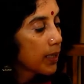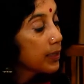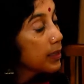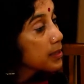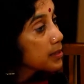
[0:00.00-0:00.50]

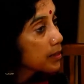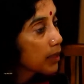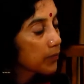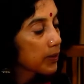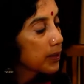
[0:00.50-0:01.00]
an illicit
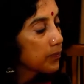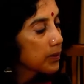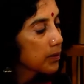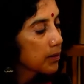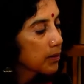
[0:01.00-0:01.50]
lover
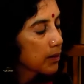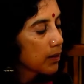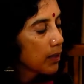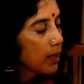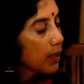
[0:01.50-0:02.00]
even
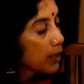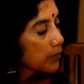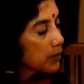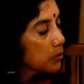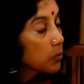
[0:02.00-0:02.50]
a
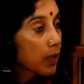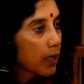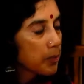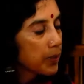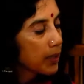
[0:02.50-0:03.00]
lover who
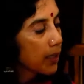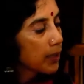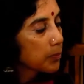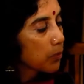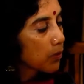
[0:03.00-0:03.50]
can't be
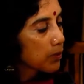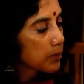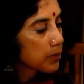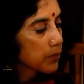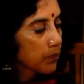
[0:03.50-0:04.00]
relied
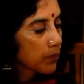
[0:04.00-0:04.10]
upon.